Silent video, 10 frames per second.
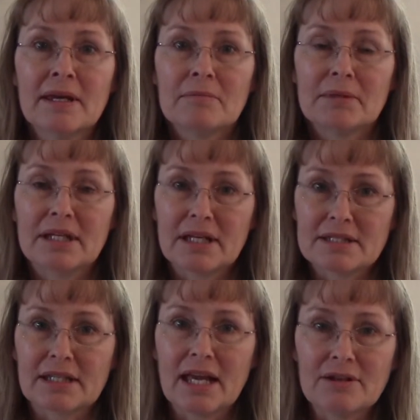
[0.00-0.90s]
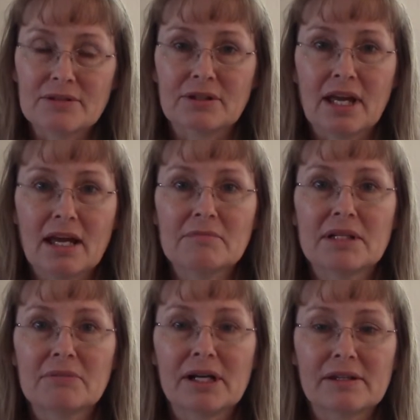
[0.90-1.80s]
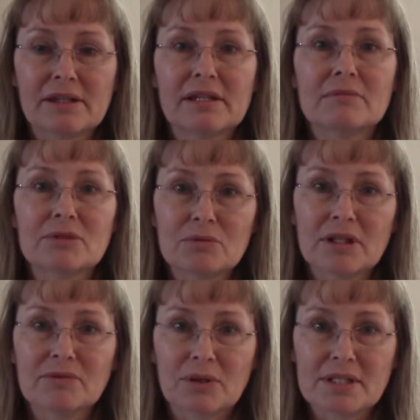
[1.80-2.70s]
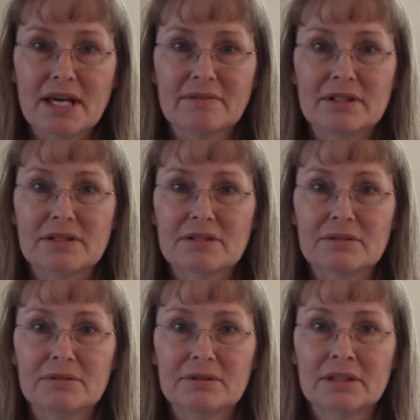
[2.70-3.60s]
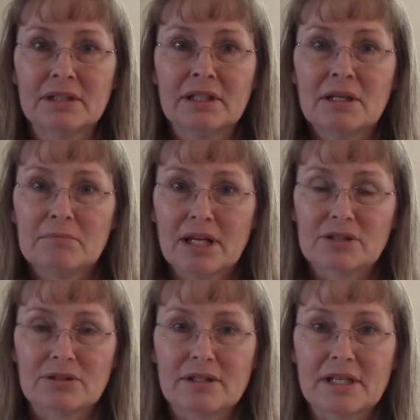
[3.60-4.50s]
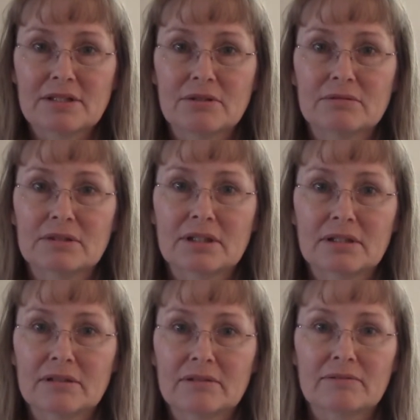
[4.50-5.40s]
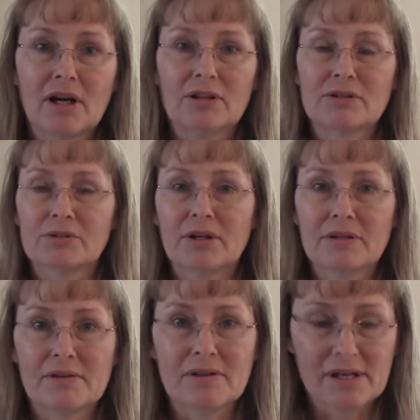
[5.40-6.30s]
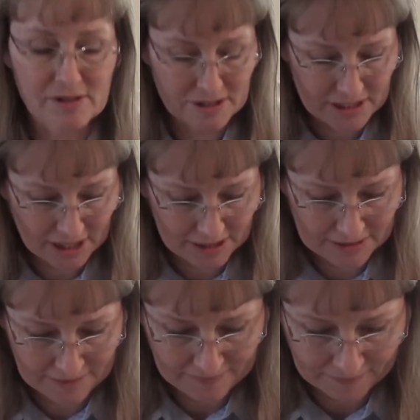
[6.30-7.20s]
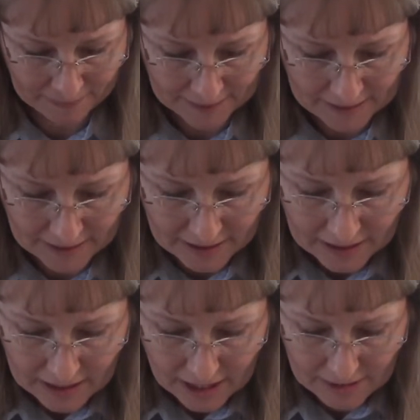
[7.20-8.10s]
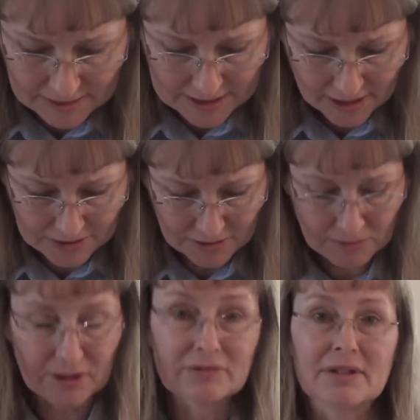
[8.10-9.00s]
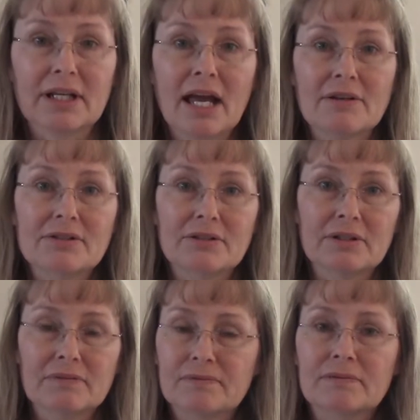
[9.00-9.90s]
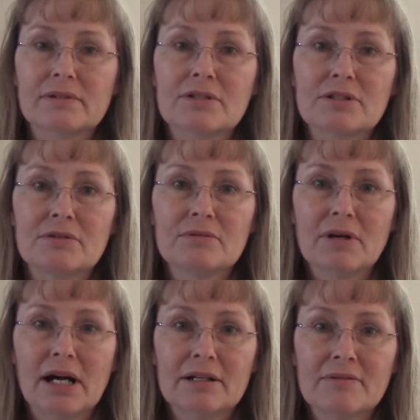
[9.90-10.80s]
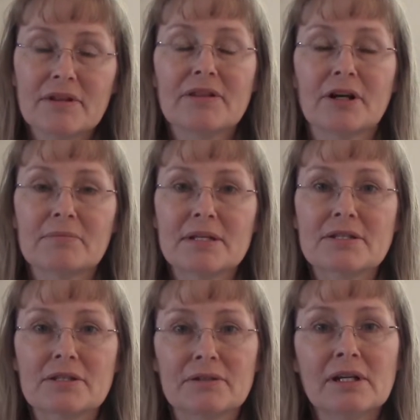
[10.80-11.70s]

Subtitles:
because the counselor can't be with them 24/7 to make sure that they don't follow through on their intent. It's also important for the counselor the therapist